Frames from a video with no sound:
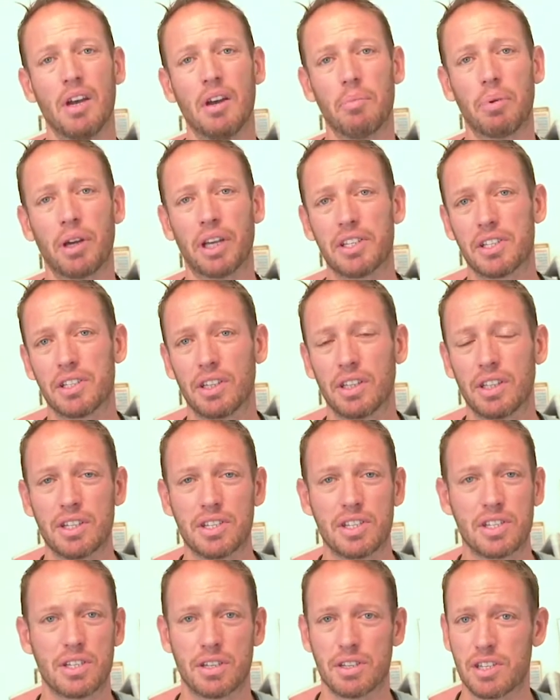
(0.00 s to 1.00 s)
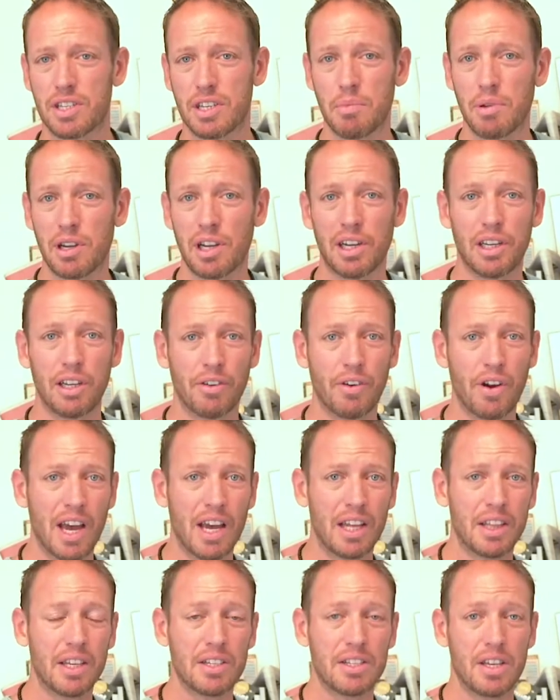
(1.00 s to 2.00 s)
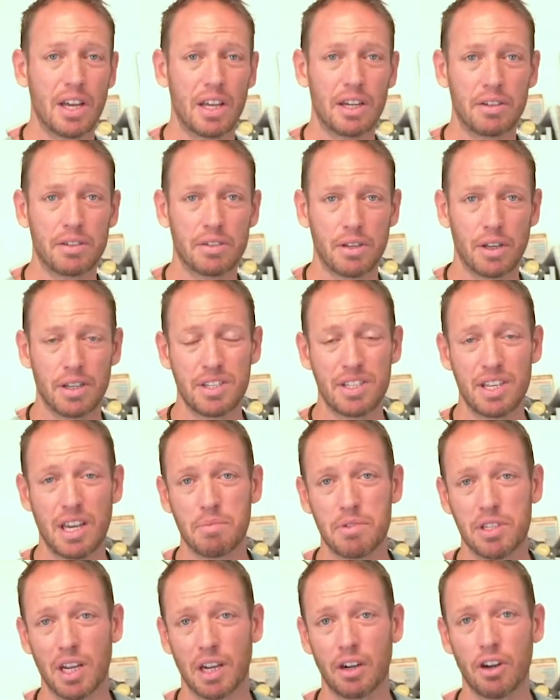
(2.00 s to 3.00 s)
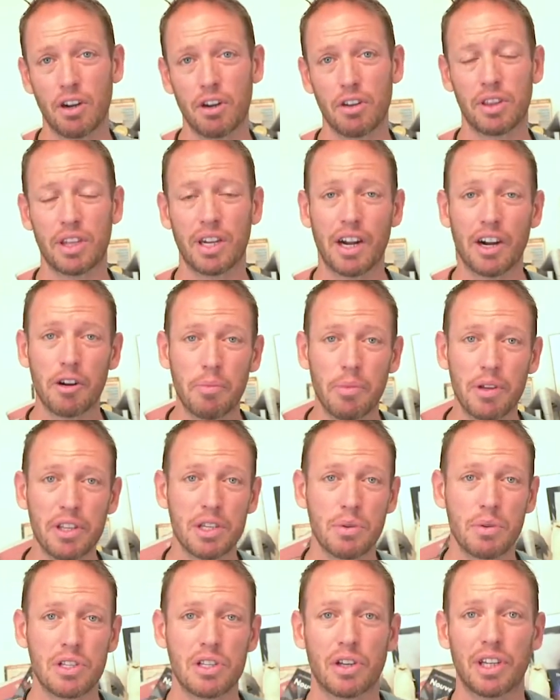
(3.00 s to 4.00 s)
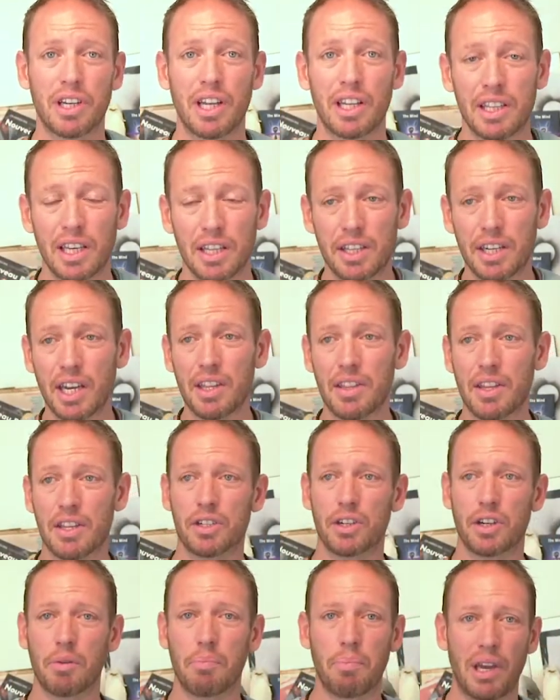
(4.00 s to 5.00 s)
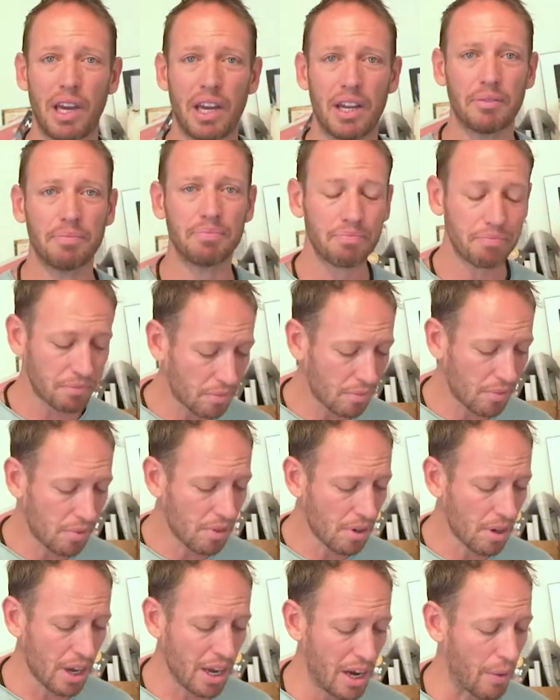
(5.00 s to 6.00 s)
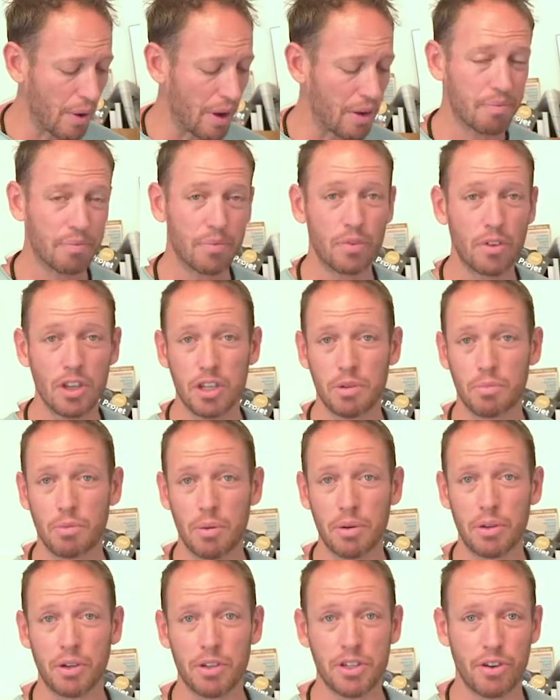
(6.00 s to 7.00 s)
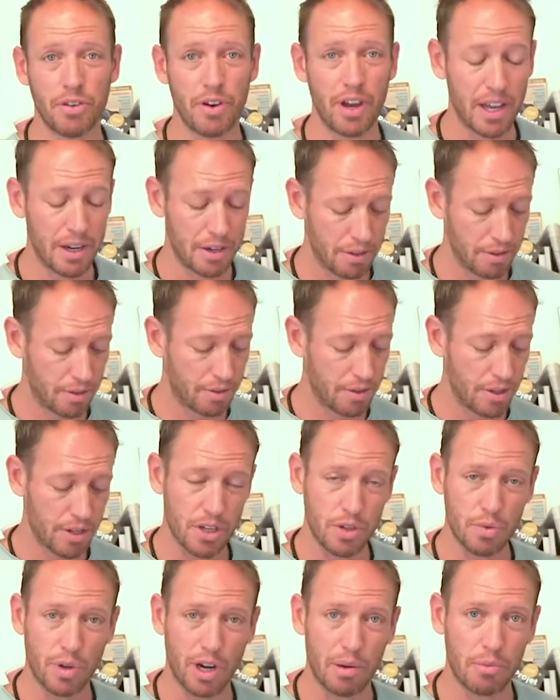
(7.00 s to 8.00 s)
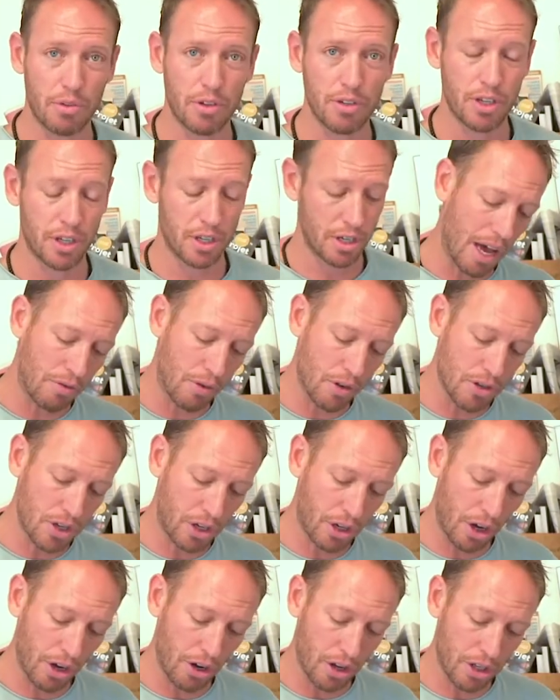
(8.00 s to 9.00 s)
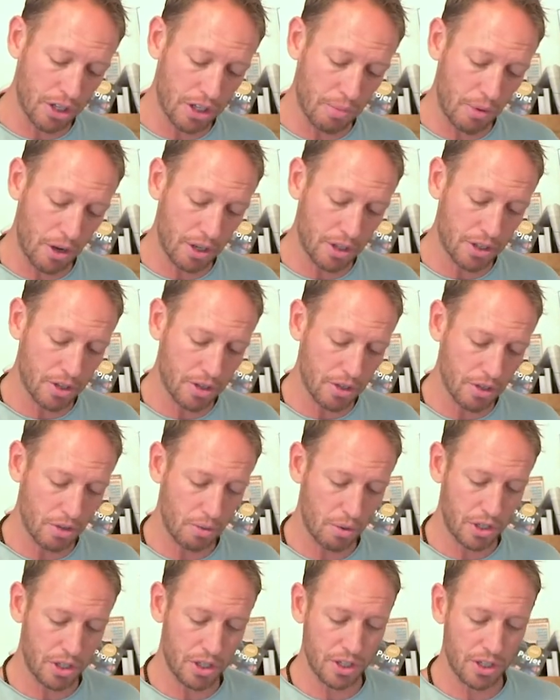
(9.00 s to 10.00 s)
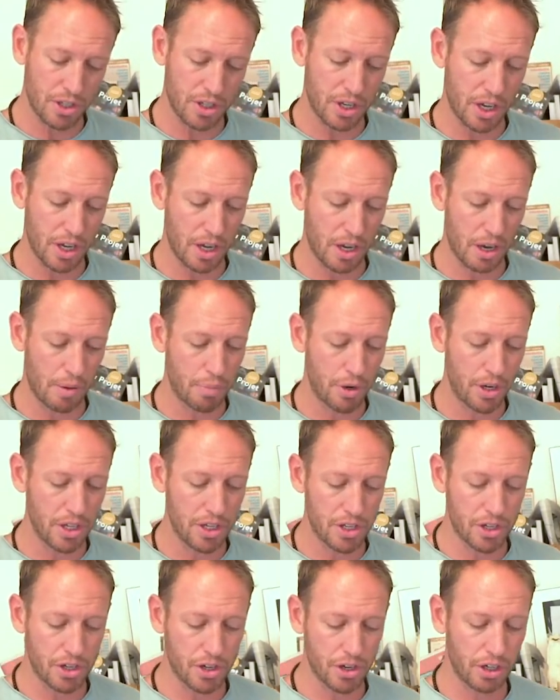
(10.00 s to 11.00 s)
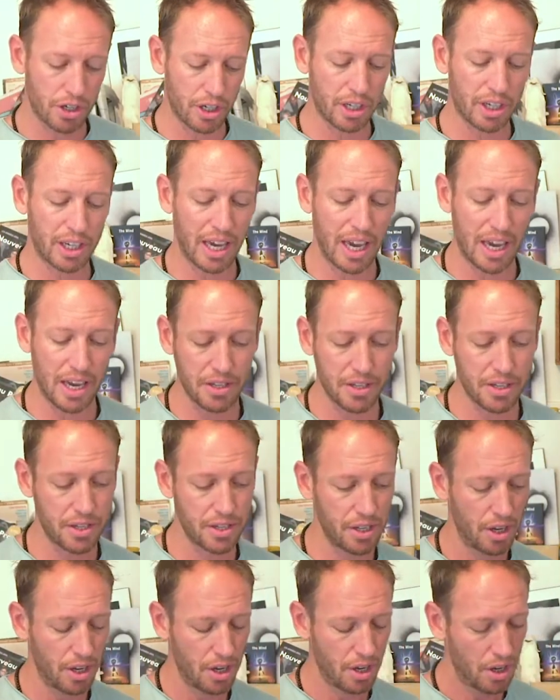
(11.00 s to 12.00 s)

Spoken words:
Pixel is similarly rad. There's that Samsung Note that Araminta was looking at the other day that's got a pen. Anyway, those are probably also rad. This is what I'm using. I've also got an OtterBox, which is a pretty strong case.